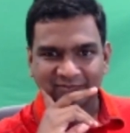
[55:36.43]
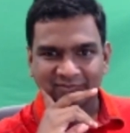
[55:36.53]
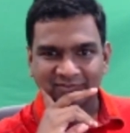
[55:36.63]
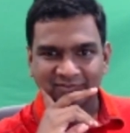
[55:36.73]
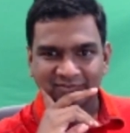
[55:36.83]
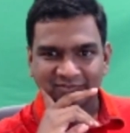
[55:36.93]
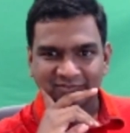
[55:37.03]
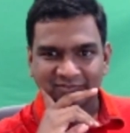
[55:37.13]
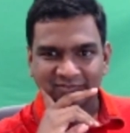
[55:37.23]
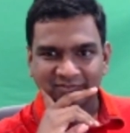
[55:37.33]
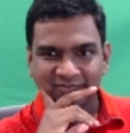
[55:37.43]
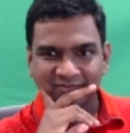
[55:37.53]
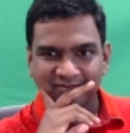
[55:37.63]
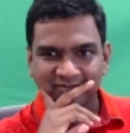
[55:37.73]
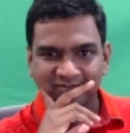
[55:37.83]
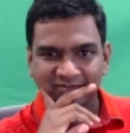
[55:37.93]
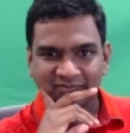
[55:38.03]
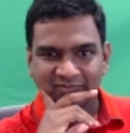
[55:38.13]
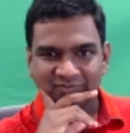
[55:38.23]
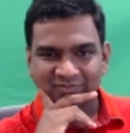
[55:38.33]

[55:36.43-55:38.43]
[no speech]